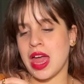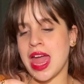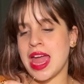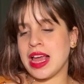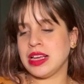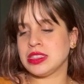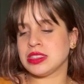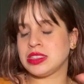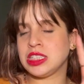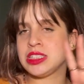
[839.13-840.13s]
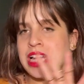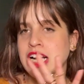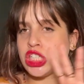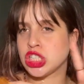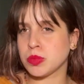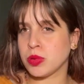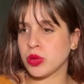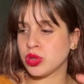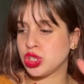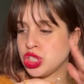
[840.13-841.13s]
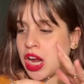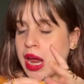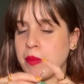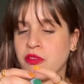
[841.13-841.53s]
a detachable shape